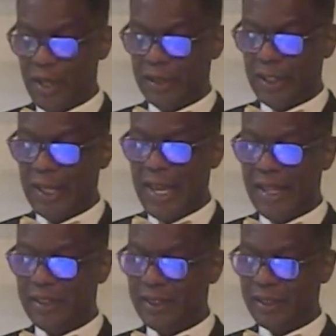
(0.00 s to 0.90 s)
The
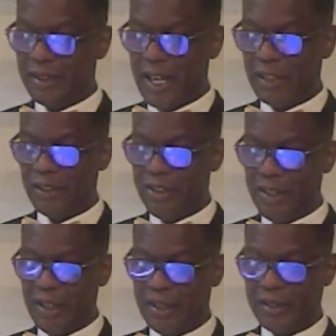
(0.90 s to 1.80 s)
last 6,000
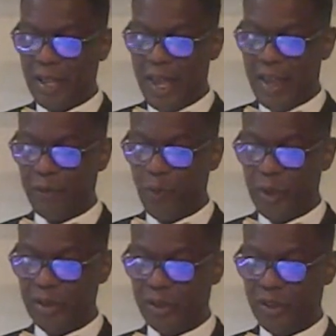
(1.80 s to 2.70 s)
years have
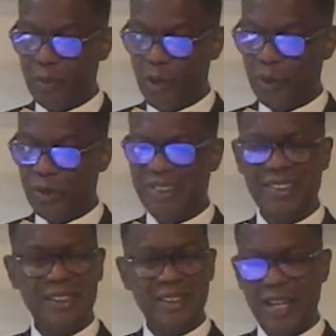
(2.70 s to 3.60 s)
witnessed the most
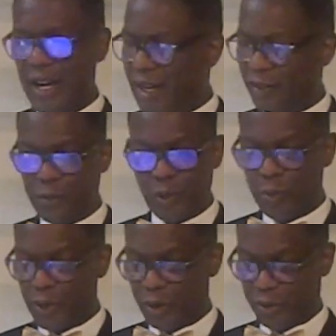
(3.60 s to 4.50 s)
terrible
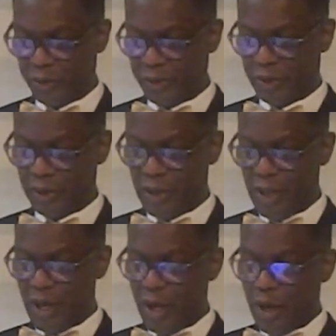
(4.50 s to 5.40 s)
blows,
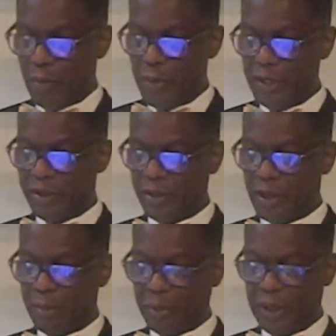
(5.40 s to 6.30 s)
meant to
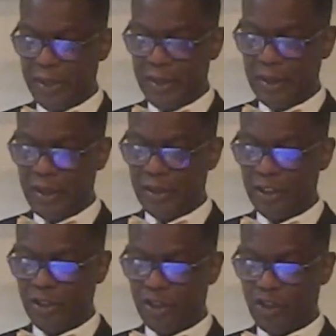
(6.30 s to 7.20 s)
complete
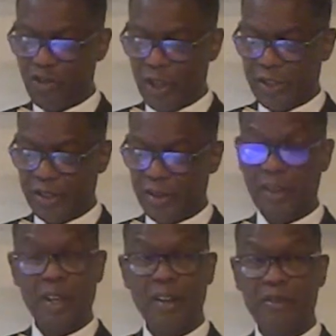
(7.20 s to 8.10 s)
the destruction
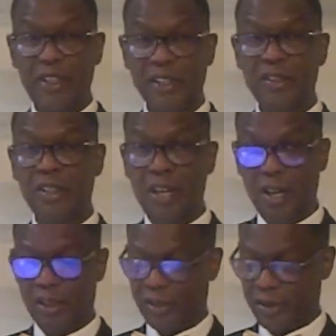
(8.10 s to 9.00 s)
of this
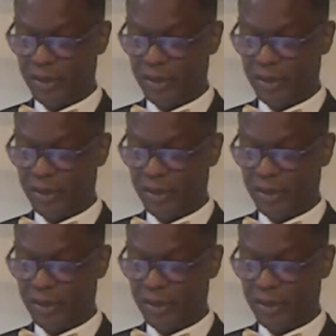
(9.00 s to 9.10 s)
color.